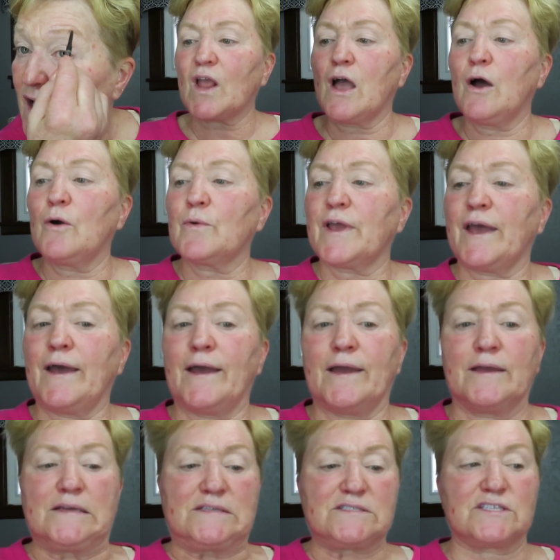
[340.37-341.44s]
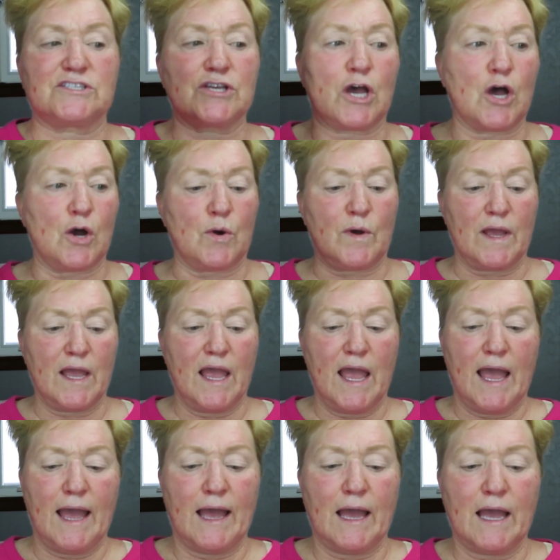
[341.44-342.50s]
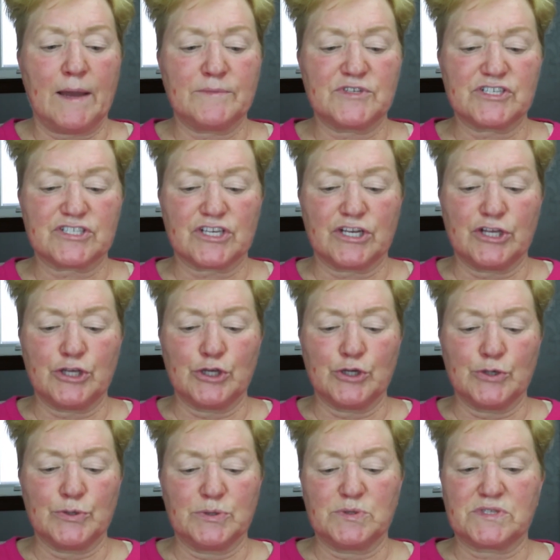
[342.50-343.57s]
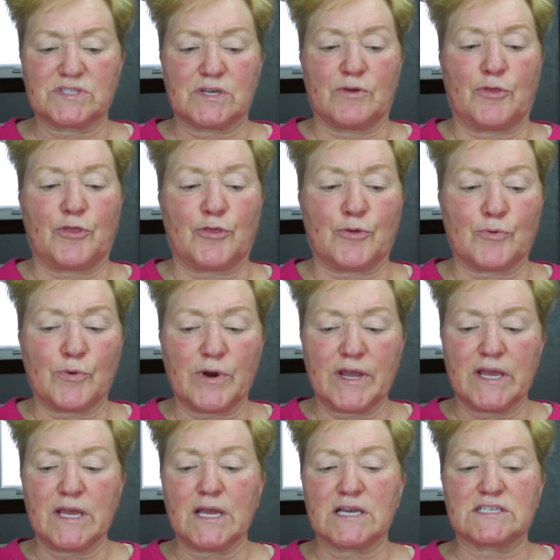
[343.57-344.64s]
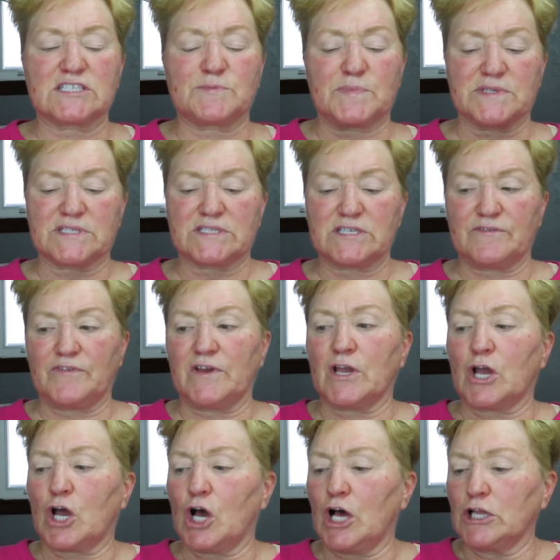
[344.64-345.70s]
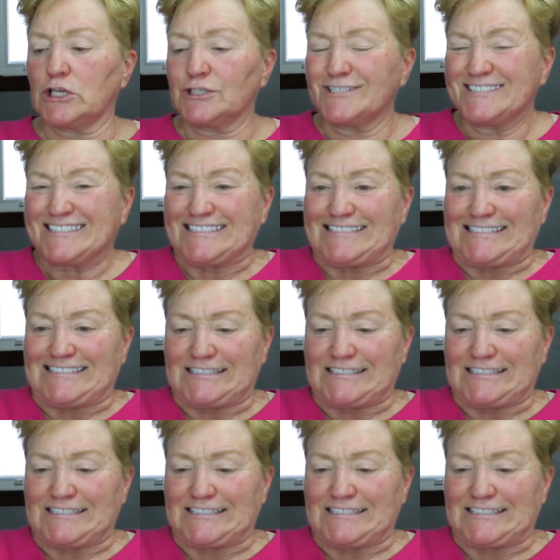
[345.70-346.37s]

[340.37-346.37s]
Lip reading: Okay, so I'm just going to use 3 specific colors.